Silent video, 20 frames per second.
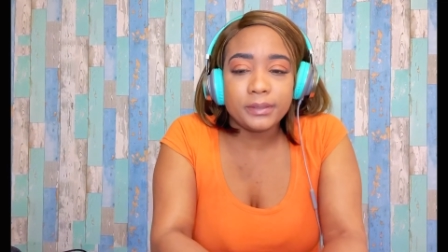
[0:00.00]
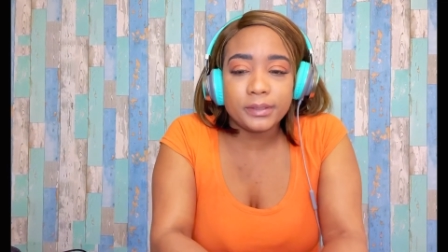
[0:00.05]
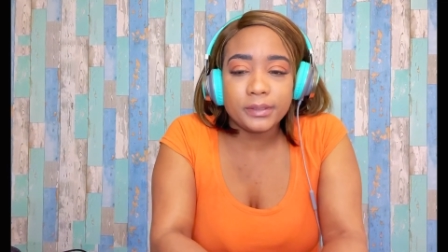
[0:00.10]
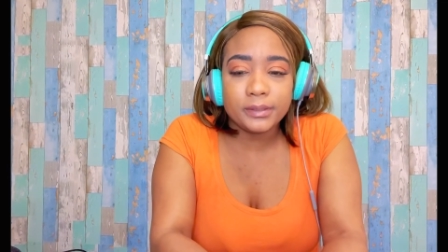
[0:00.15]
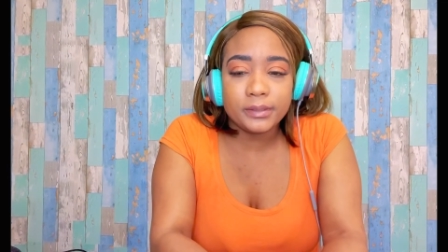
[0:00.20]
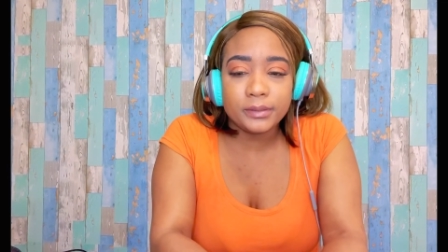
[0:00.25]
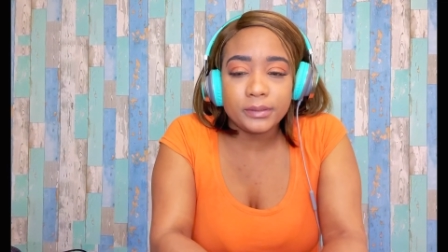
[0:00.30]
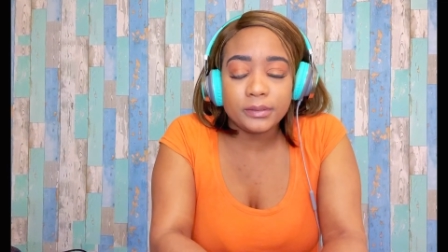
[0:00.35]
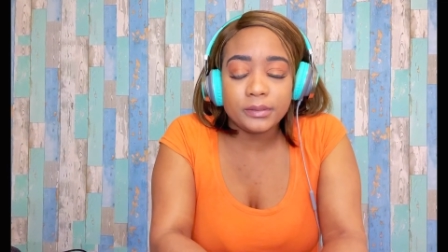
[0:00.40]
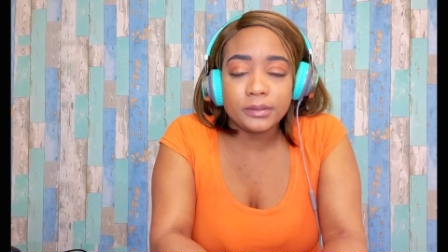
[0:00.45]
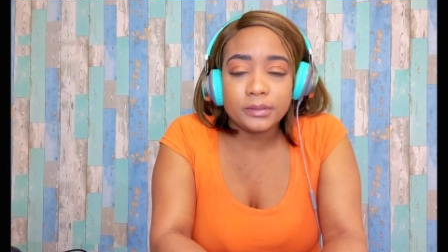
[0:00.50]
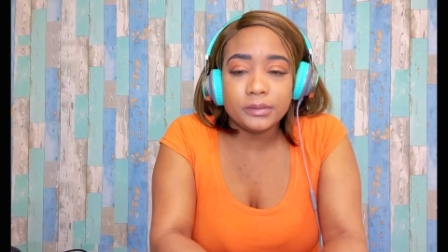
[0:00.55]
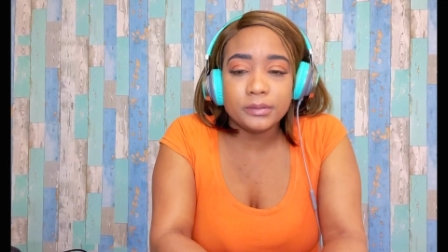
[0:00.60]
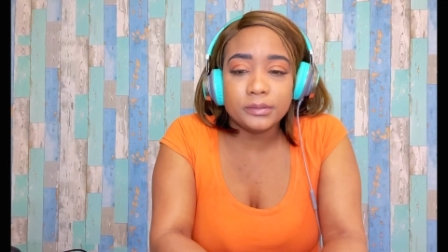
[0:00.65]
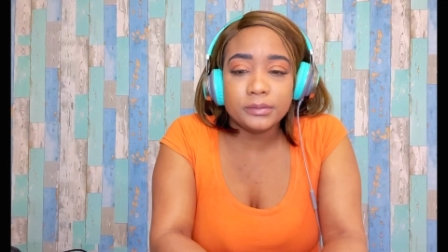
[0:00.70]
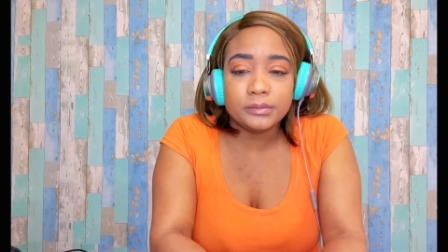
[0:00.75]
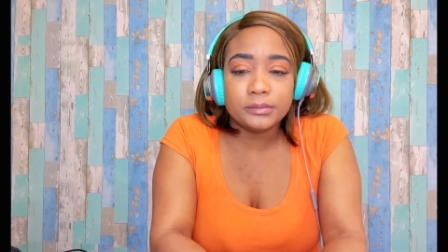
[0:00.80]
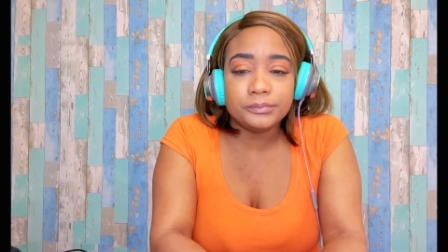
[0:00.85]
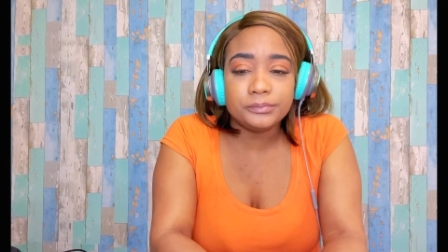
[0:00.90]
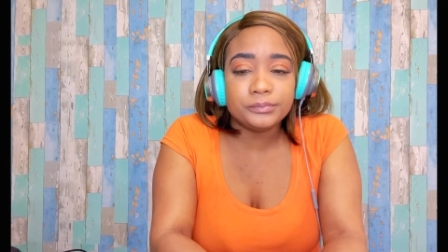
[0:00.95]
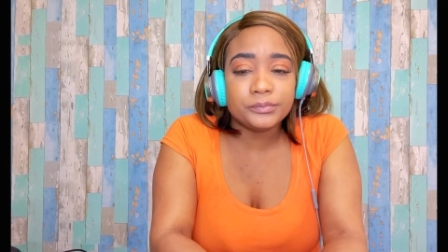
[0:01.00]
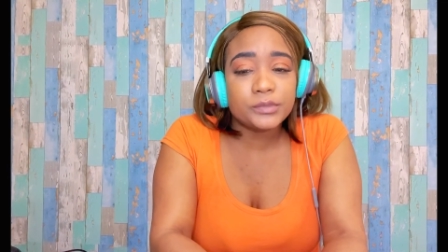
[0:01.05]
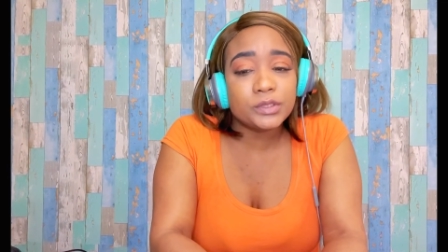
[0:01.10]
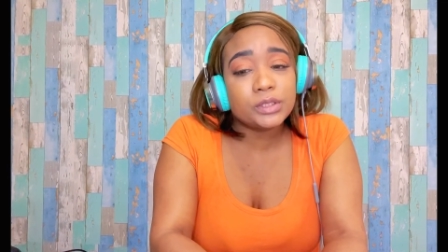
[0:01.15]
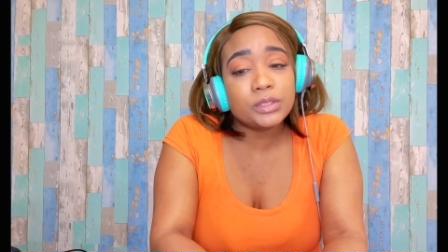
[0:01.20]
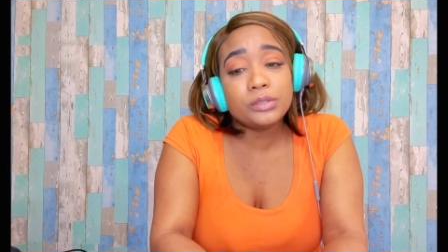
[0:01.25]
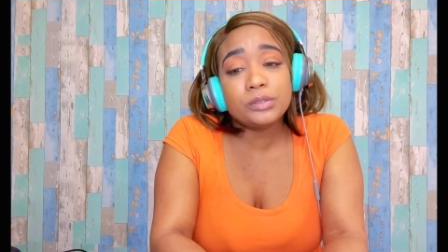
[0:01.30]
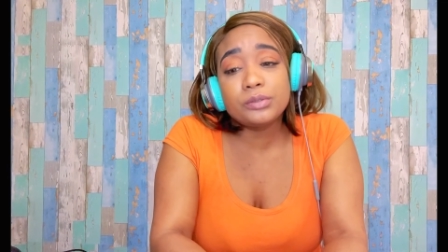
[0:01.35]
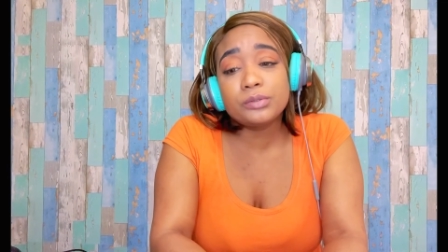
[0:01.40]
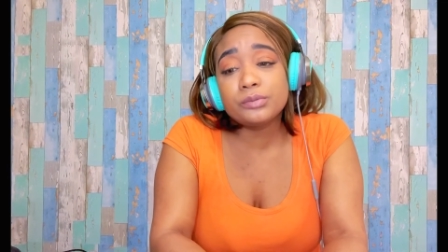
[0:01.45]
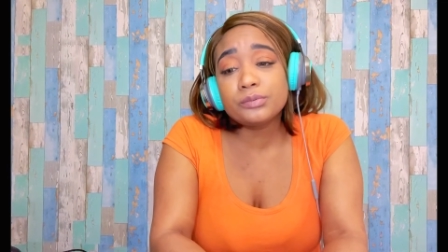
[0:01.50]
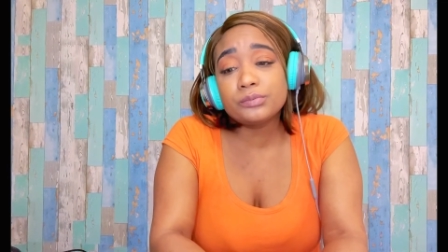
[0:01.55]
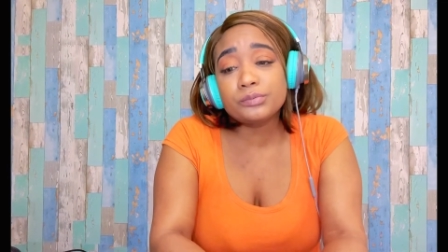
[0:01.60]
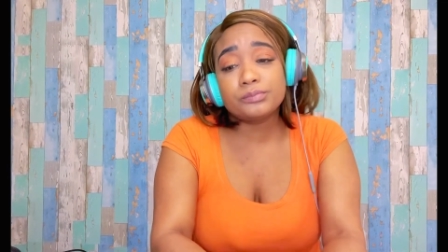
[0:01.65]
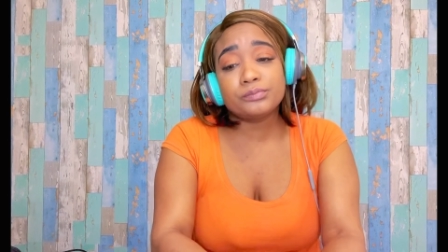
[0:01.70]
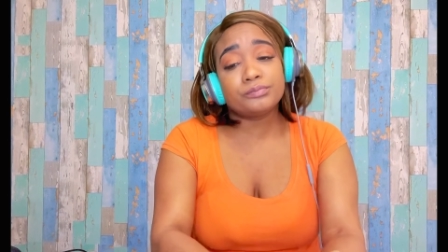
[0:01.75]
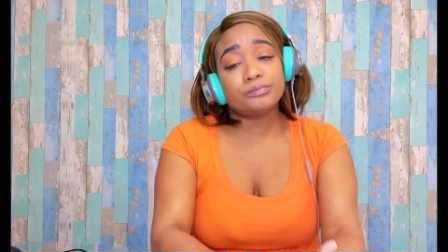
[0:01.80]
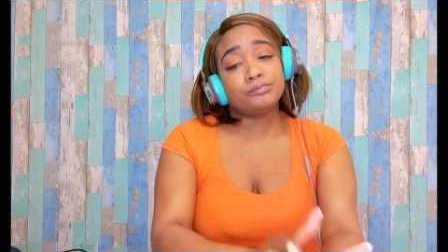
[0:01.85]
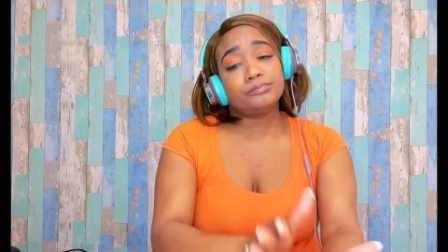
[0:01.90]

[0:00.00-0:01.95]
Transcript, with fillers: it. So